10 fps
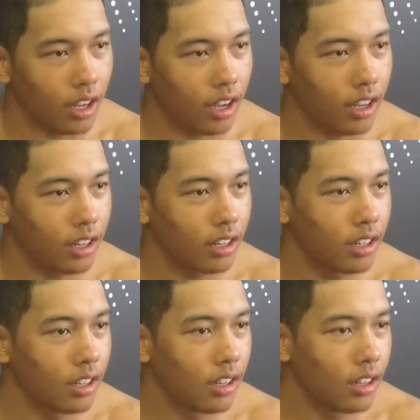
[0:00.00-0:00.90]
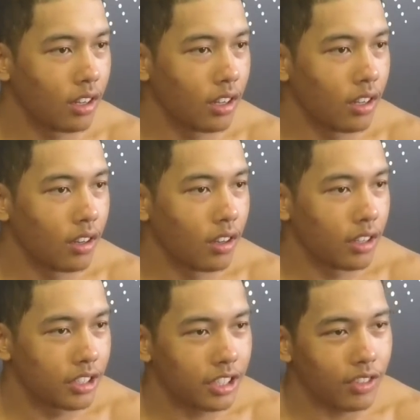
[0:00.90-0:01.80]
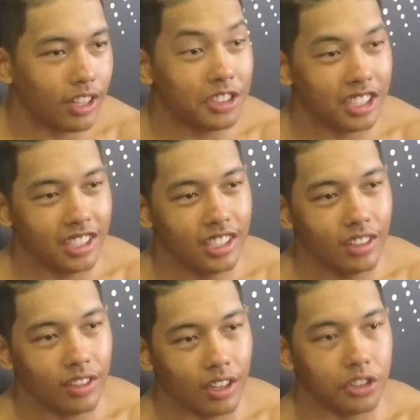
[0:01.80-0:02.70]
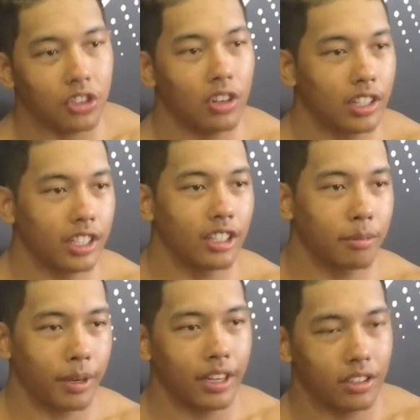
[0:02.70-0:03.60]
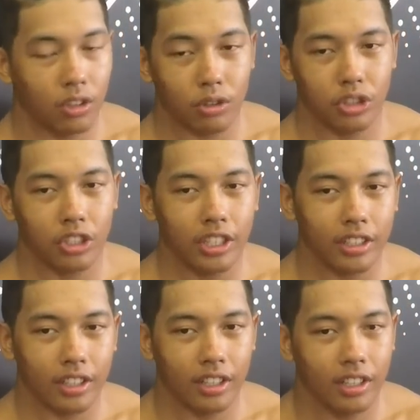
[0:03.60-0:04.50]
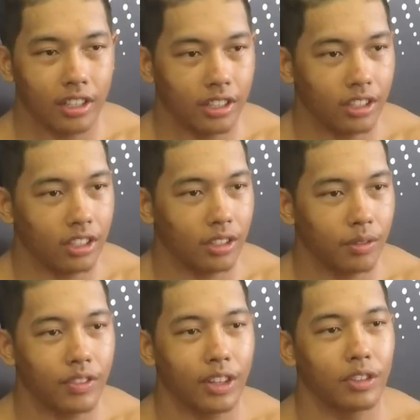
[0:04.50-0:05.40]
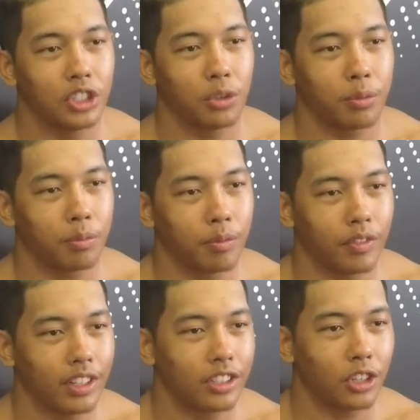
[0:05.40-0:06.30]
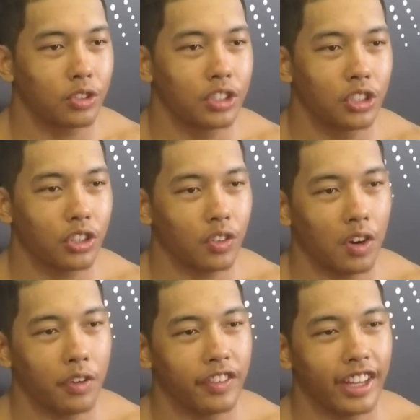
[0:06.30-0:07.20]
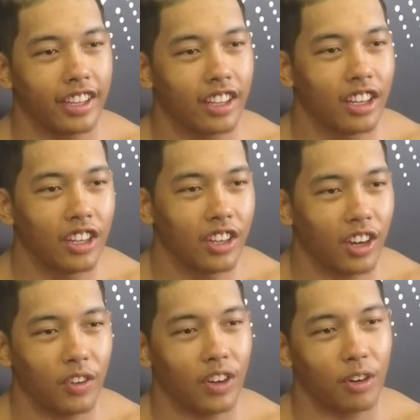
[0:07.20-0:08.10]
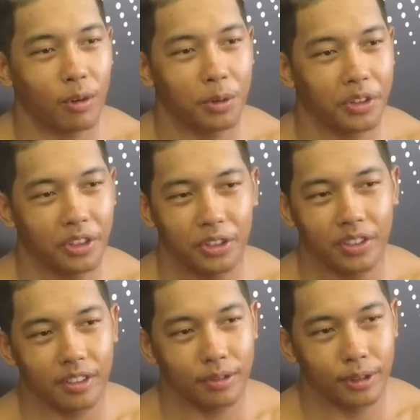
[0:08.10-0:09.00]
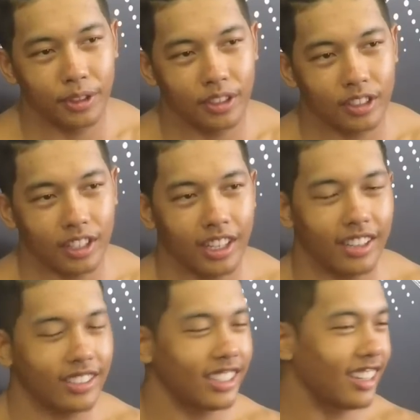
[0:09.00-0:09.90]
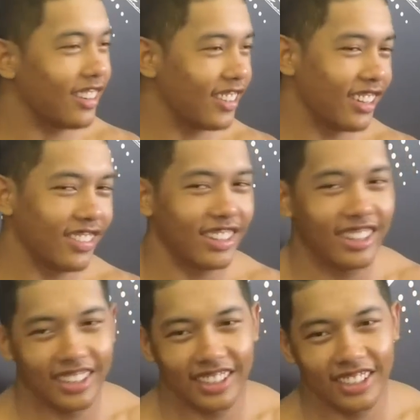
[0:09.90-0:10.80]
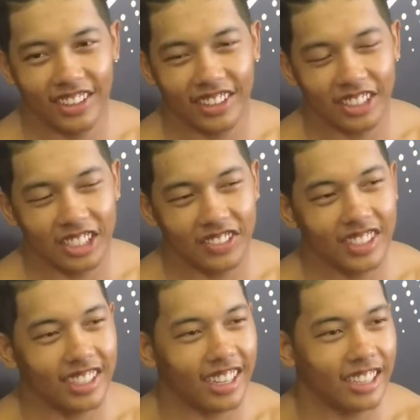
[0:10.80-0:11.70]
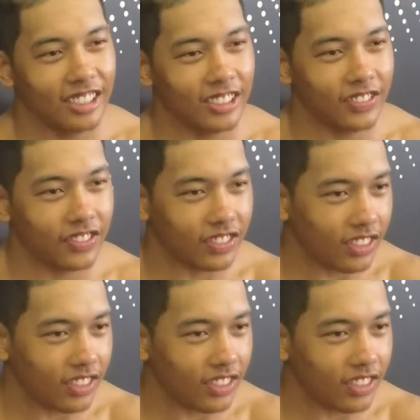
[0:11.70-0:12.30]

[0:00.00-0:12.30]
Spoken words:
And when I was 16, when I started getting my adult strength, you know, adults would joke around me like, I don't want to roll with you in a few years. And I was like, whatever. You know, you're just being nice.